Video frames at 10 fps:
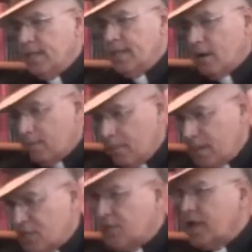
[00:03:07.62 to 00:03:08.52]
They are
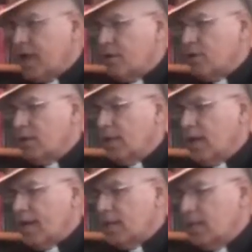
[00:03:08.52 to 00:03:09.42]
bunched together
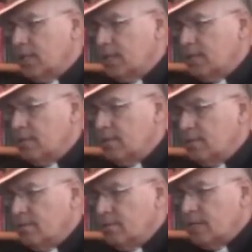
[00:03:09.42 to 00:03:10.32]
like
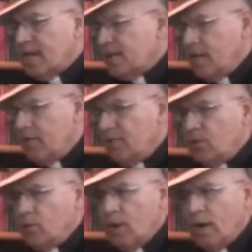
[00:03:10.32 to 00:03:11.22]

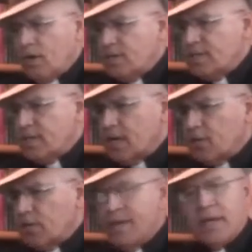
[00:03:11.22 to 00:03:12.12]
telephone wires
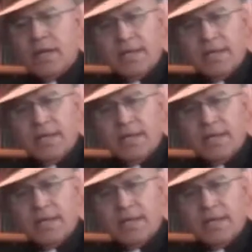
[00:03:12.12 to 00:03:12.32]
tucked within a